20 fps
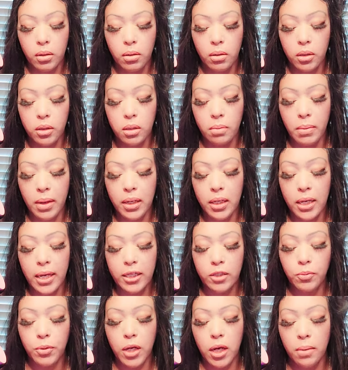Somebody
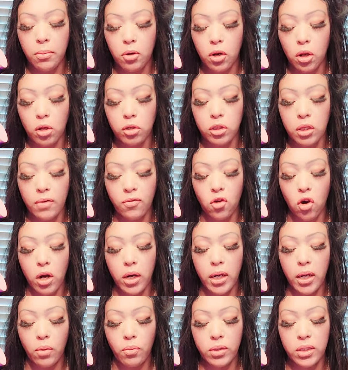has become closed off
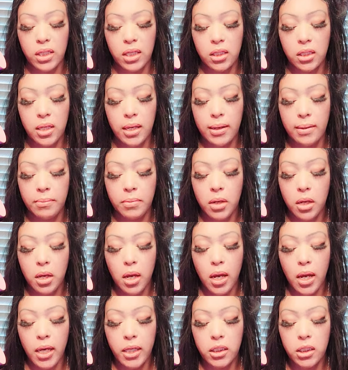guarded, and resistant.
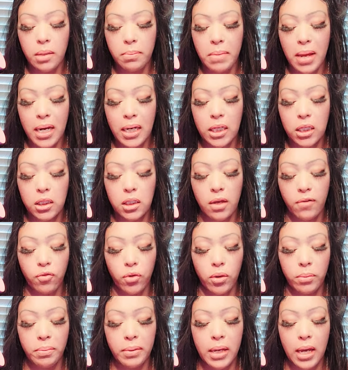And somebody is
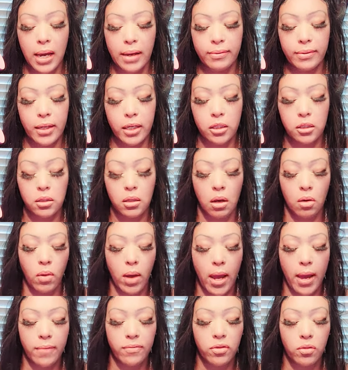suffering behind this.
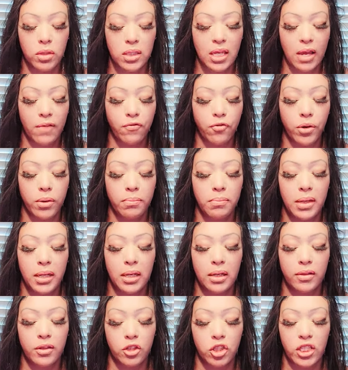Okay. Suffering
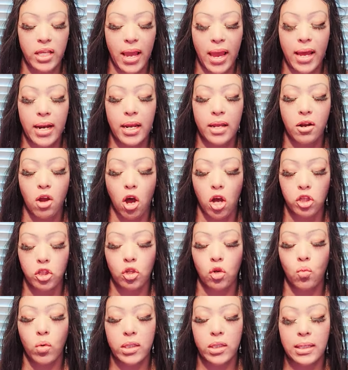meaning they're sad. And
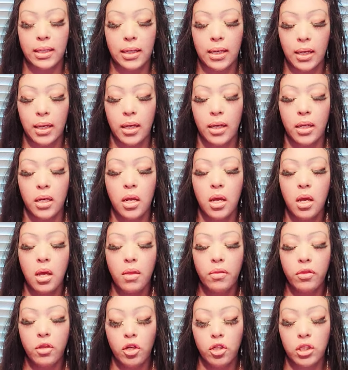also, once again,
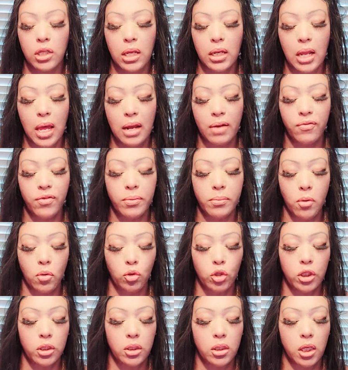there's a lot of
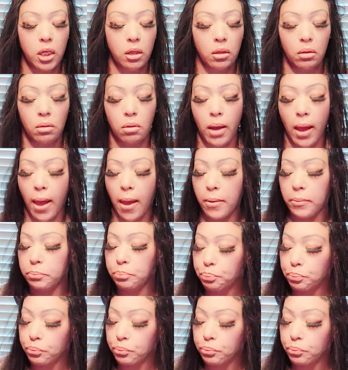emotions here. Okay.